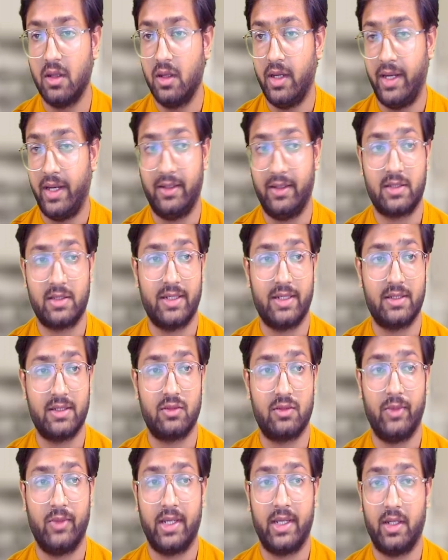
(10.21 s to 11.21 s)
In the sense
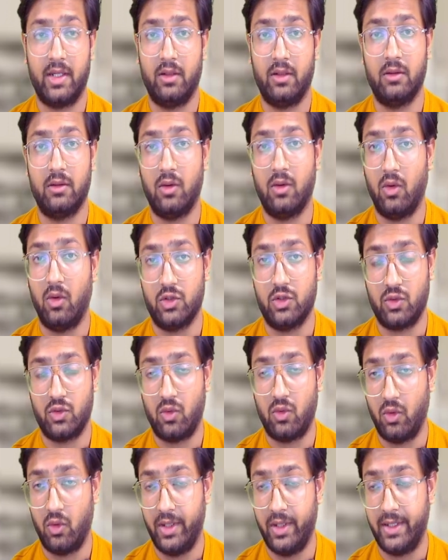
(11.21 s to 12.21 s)
we can also
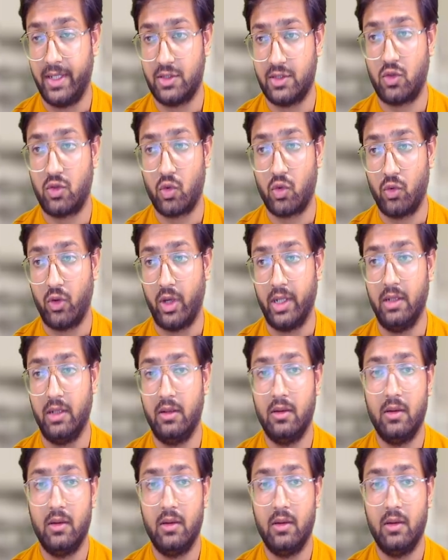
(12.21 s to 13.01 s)
call it as a crude oil.